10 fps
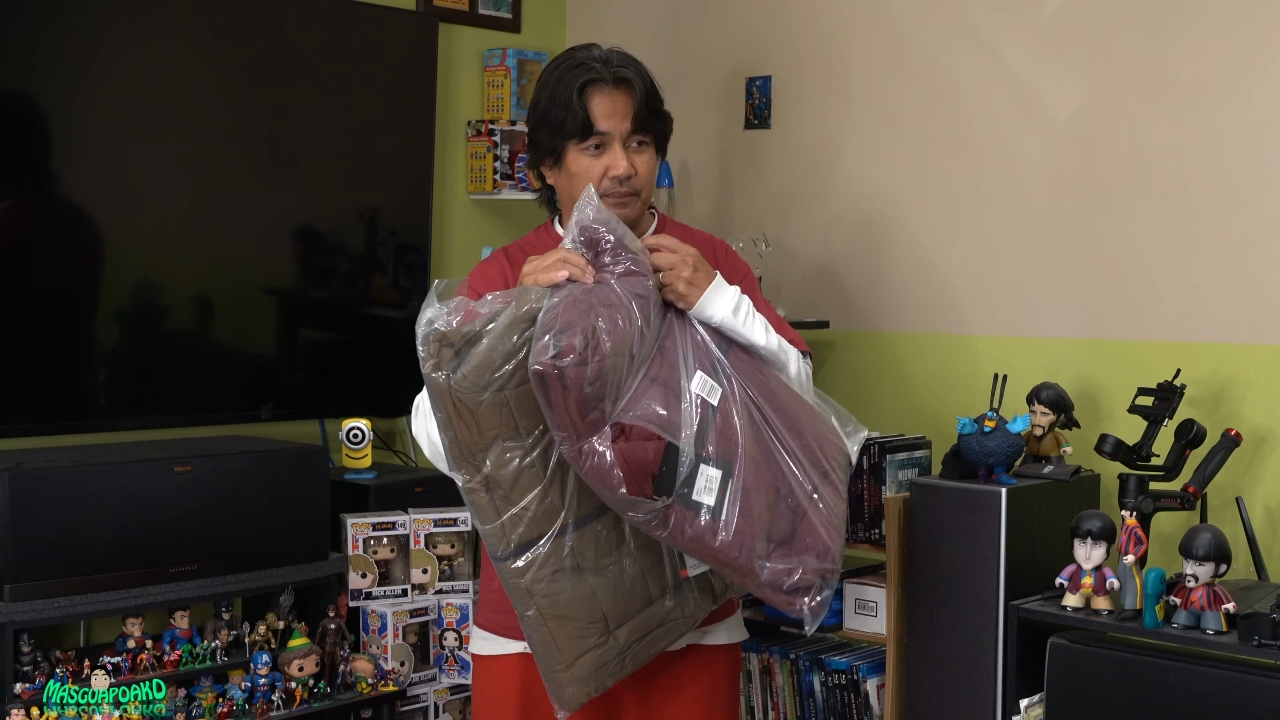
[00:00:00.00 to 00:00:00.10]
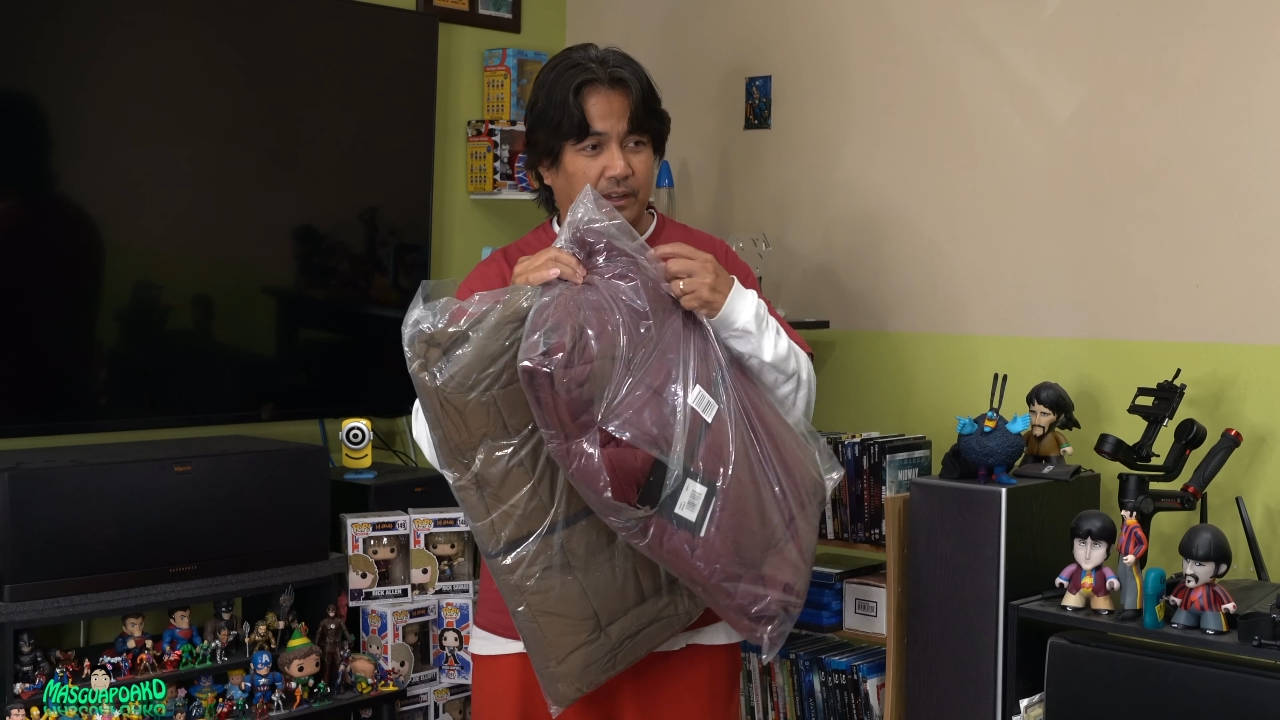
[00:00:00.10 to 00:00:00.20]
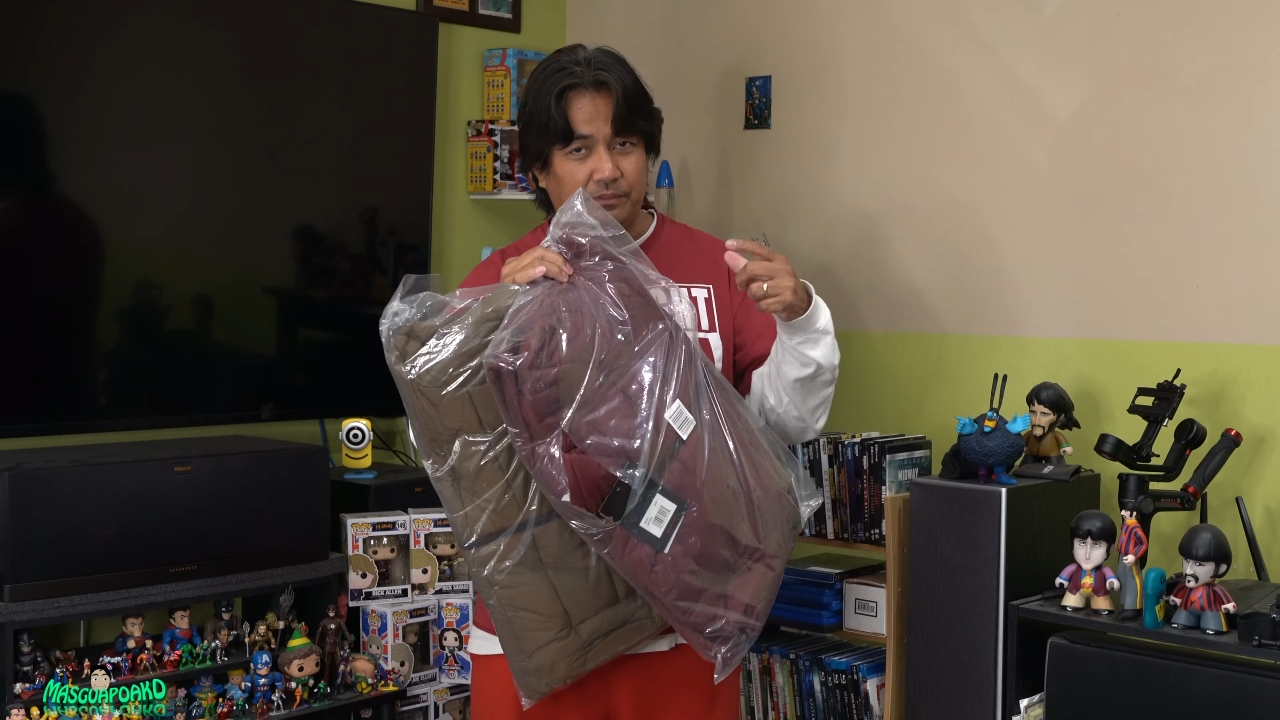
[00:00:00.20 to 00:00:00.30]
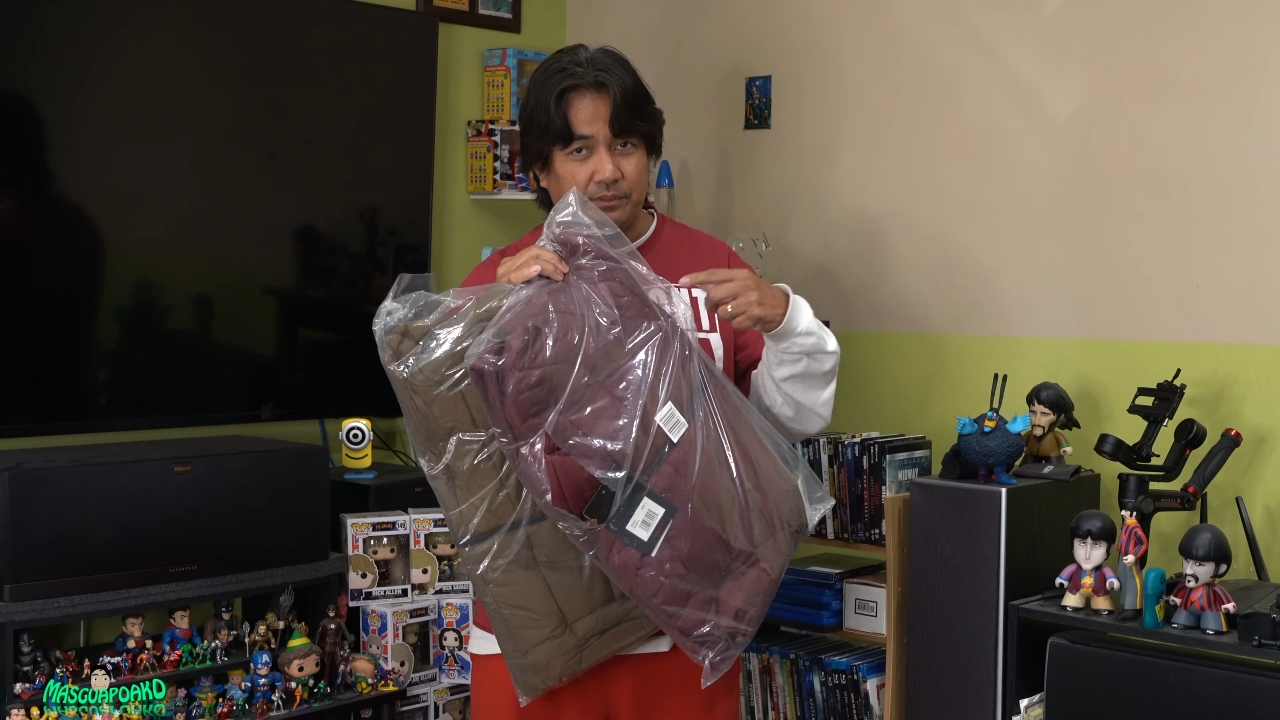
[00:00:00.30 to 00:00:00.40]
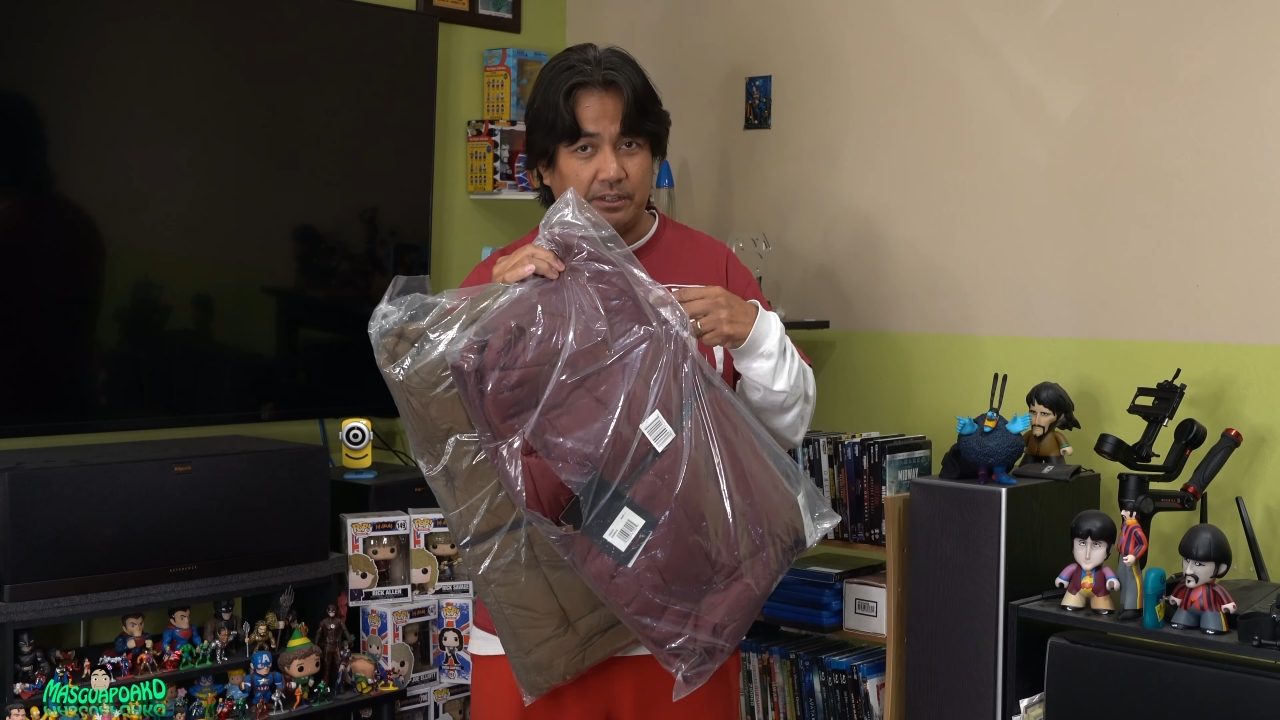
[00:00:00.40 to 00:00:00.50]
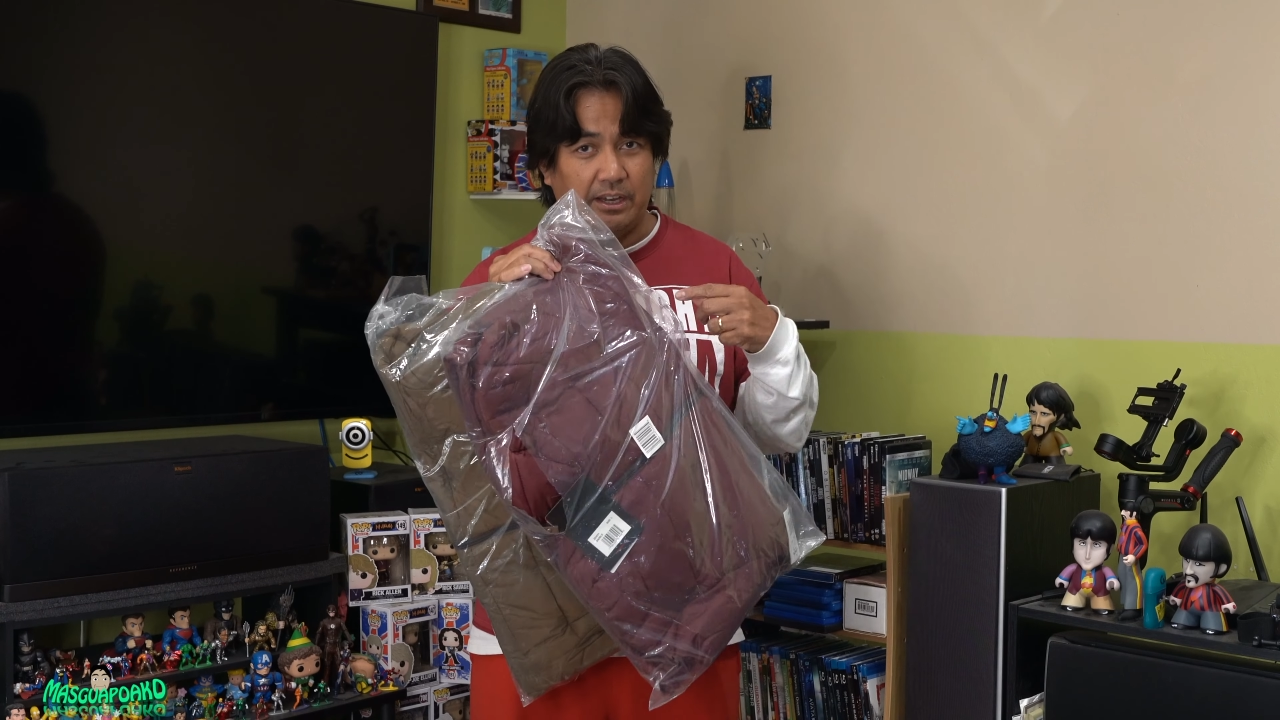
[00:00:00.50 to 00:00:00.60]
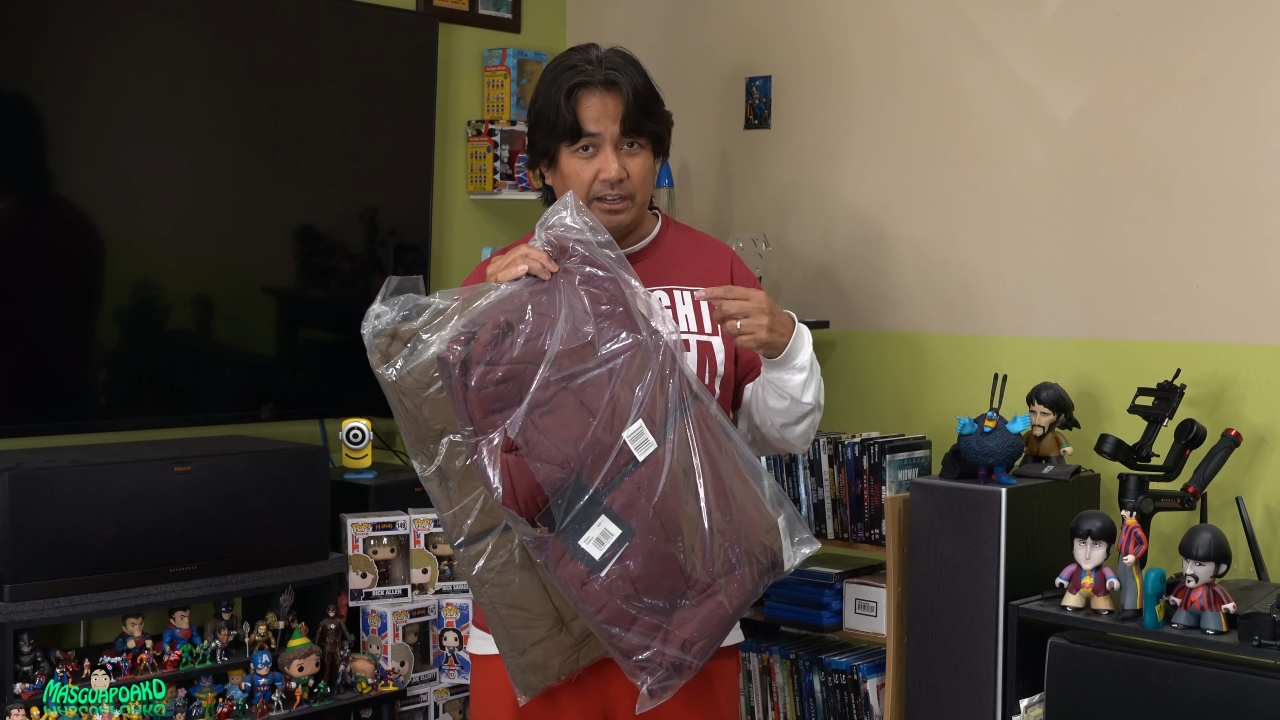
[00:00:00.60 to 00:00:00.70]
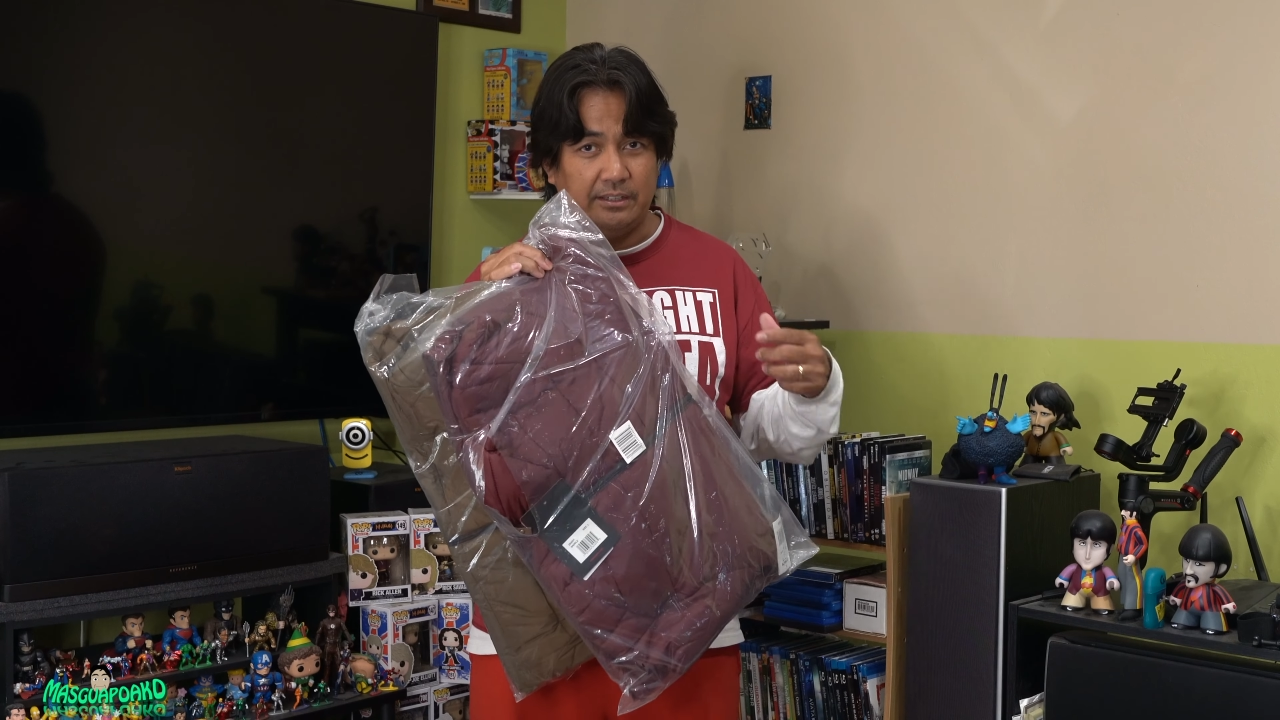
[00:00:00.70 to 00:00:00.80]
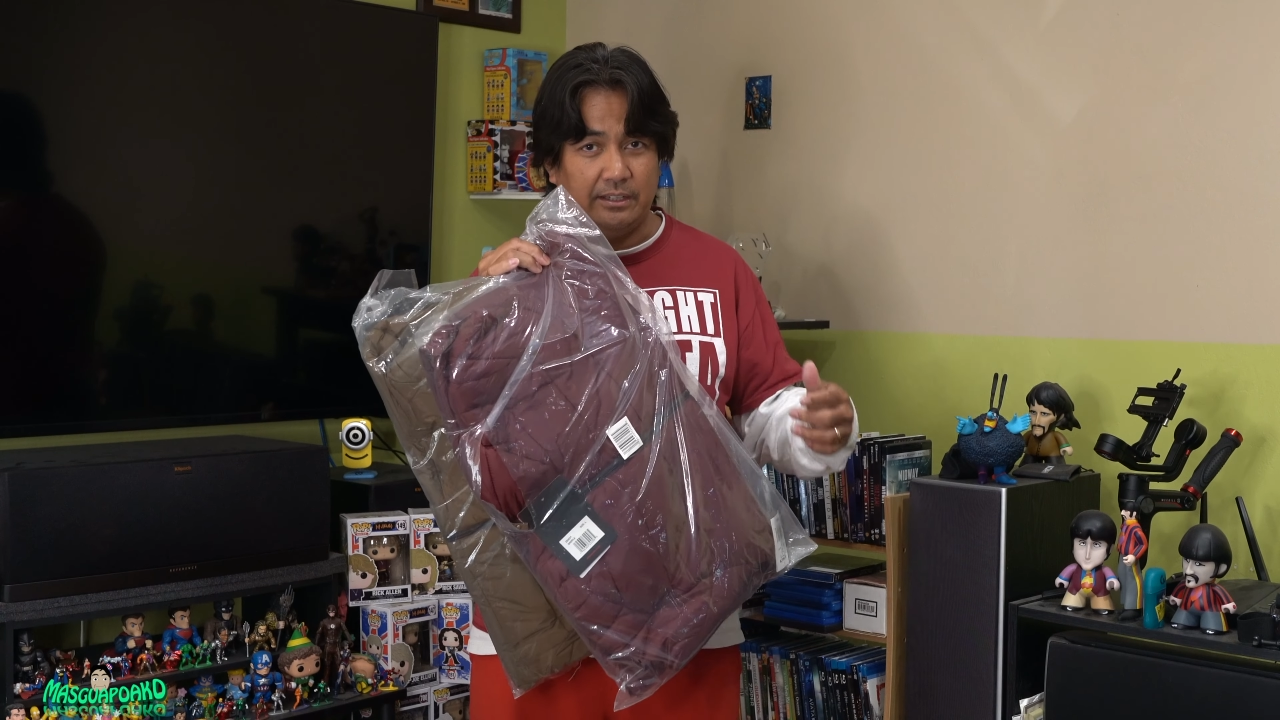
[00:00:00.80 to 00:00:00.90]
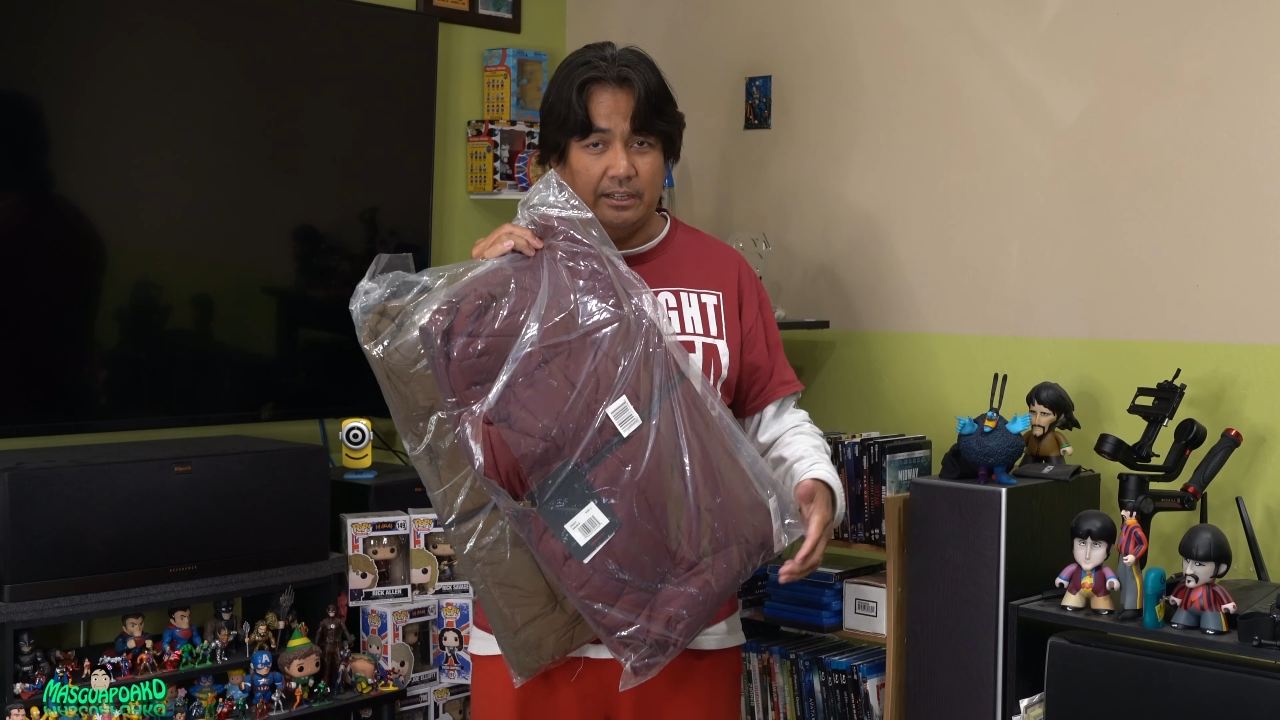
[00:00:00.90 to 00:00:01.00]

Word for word: after that,